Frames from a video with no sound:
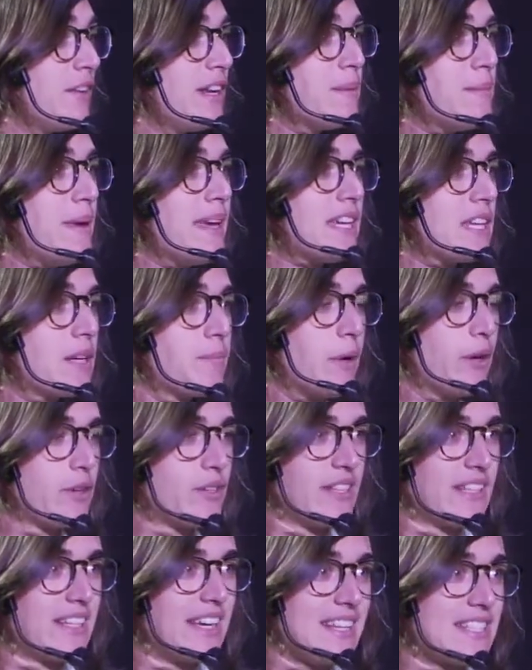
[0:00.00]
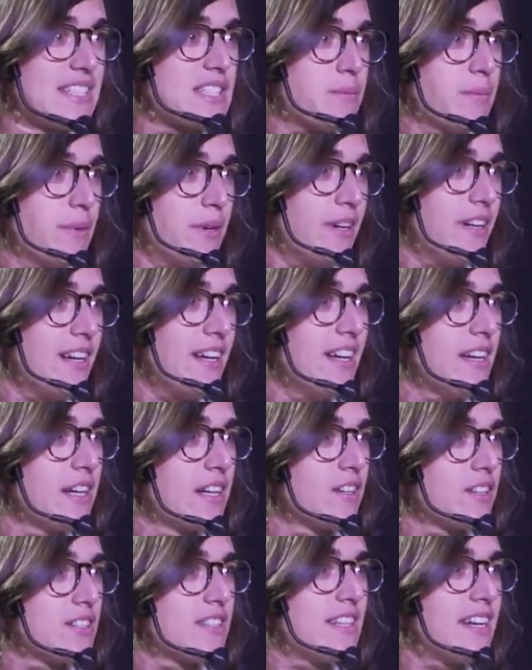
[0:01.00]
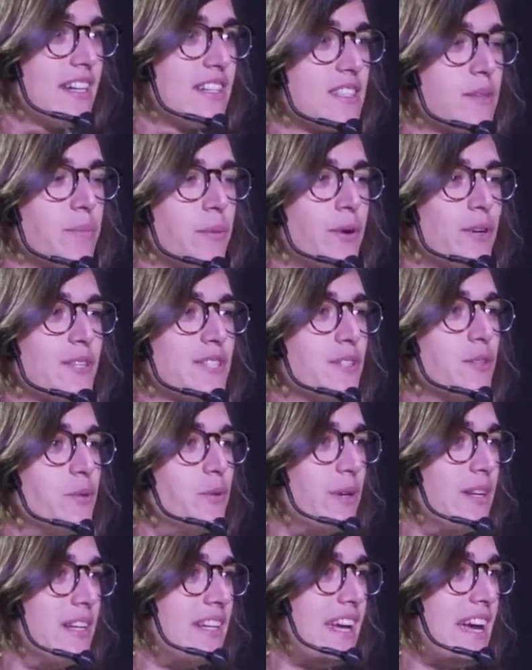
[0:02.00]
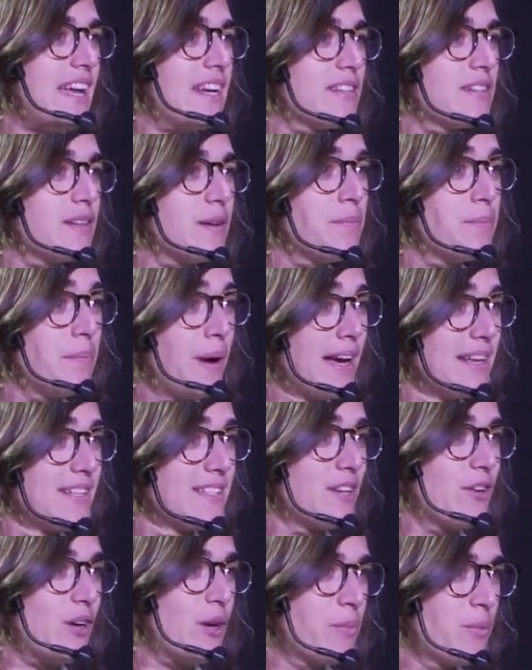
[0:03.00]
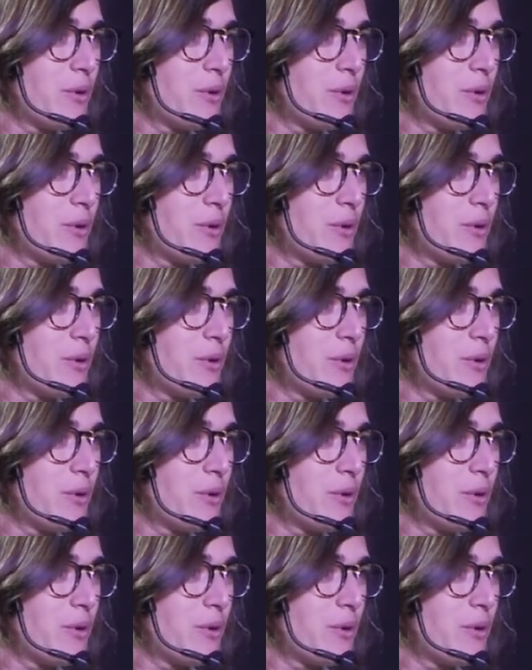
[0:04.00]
really make it about the customer, because that is the person who in the end buys our